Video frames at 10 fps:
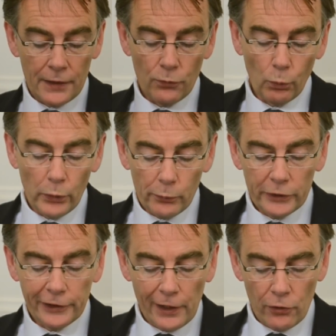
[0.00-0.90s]
And
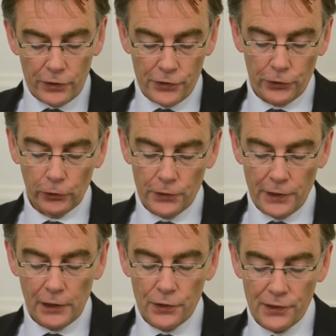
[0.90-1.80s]
which areas should
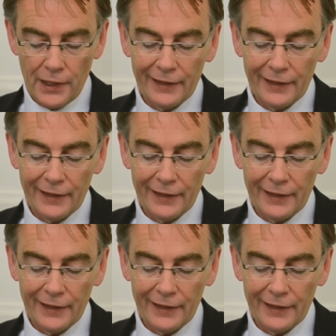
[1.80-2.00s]
dealers